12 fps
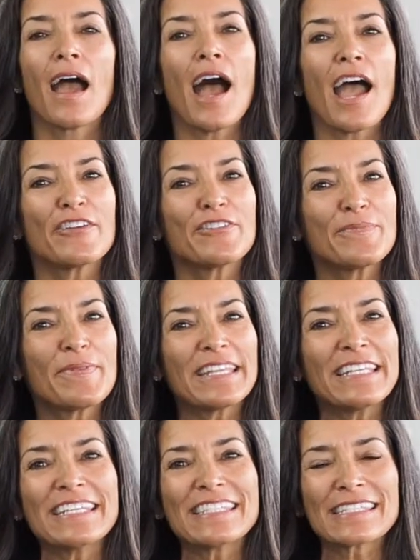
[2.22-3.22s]
Hi
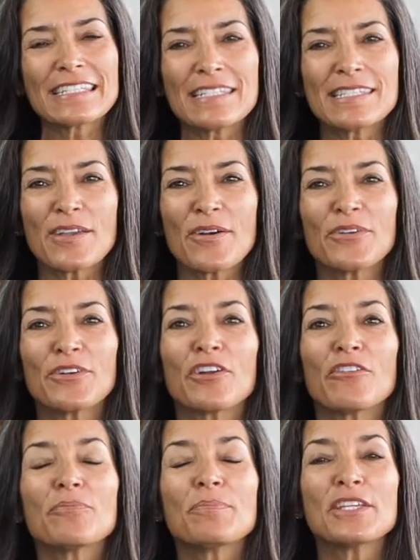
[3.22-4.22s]
everybody, it's Lisa, owner
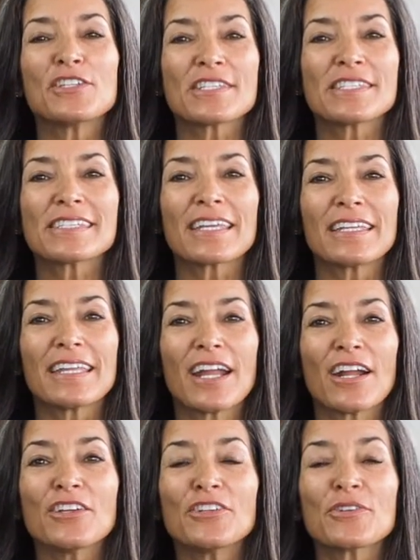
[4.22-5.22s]
of Peaches Skincare.